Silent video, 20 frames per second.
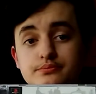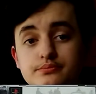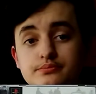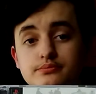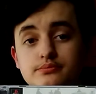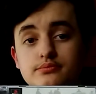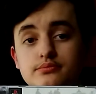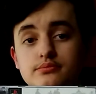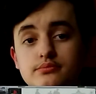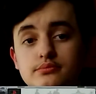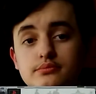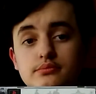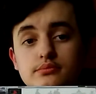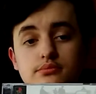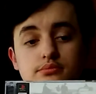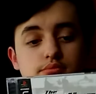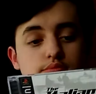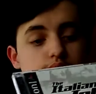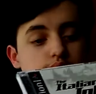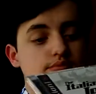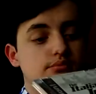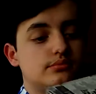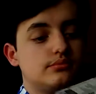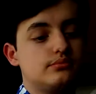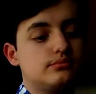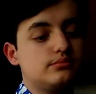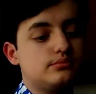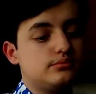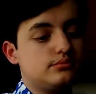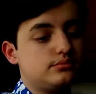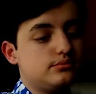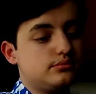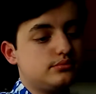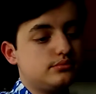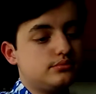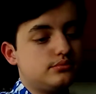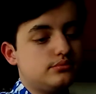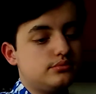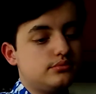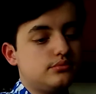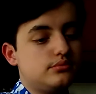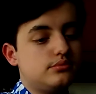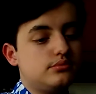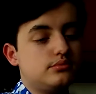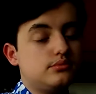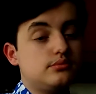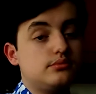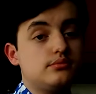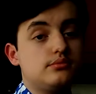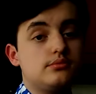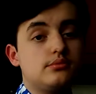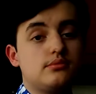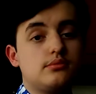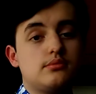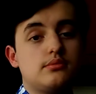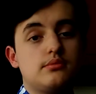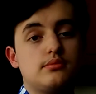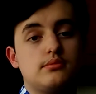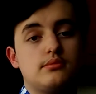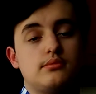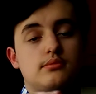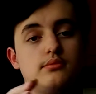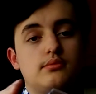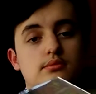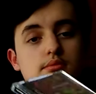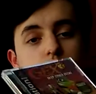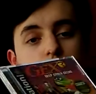(no one is talking)